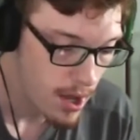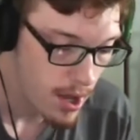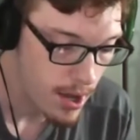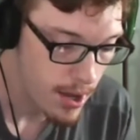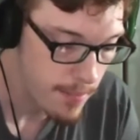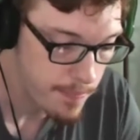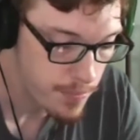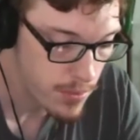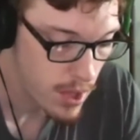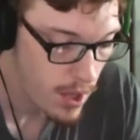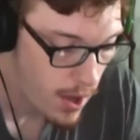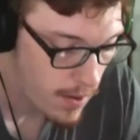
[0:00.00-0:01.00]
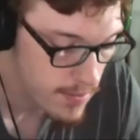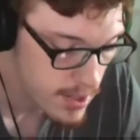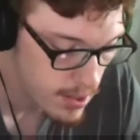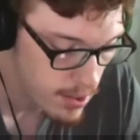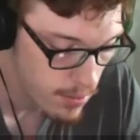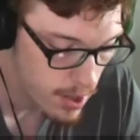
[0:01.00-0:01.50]

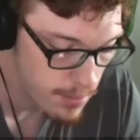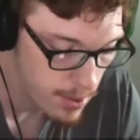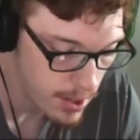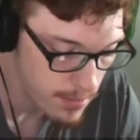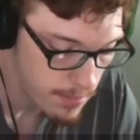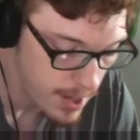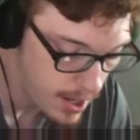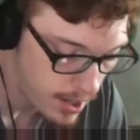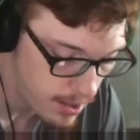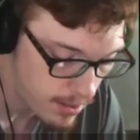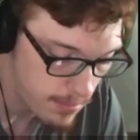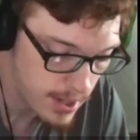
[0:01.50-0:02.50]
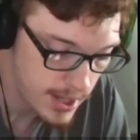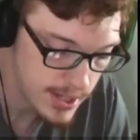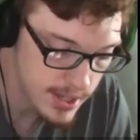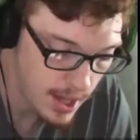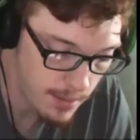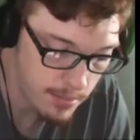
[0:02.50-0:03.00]
Obviously, you want to bring back
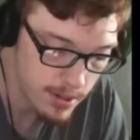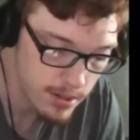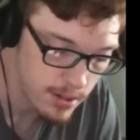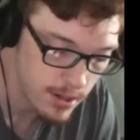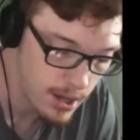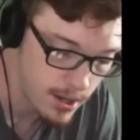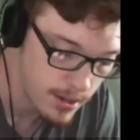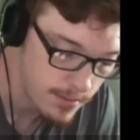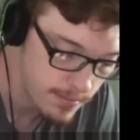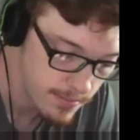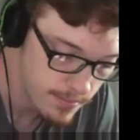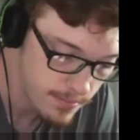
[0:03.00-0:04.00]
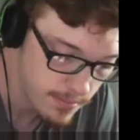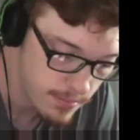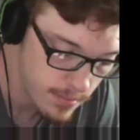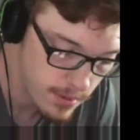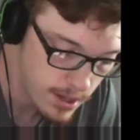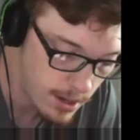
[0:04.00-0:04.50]
Matisse Thybulle and
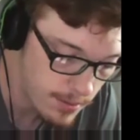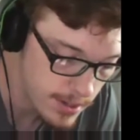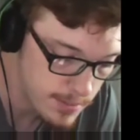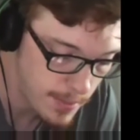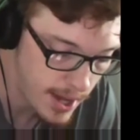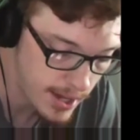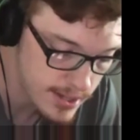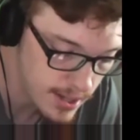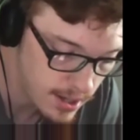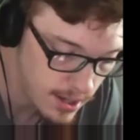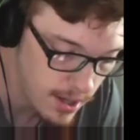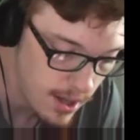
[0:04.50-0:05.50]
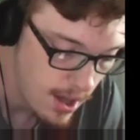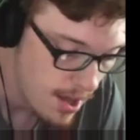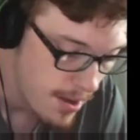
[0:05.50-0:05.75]
Tyrese Maxey.